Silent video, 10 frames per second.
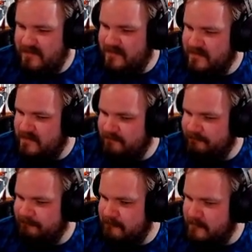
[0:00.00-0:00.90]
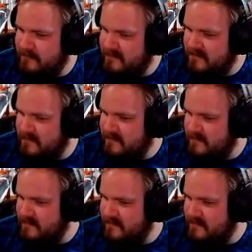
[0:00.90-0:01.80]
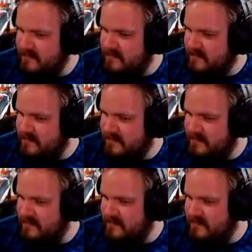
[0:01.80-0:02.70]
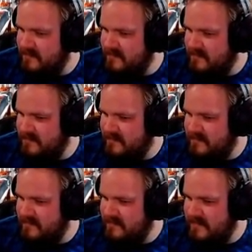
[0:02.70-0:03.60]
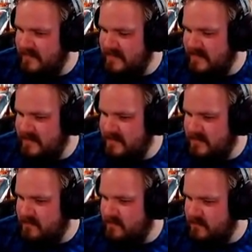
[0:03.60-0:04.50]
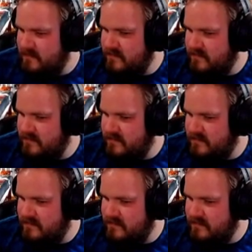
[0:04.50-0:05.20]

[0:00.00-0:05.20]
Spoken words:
This person isn't speaking.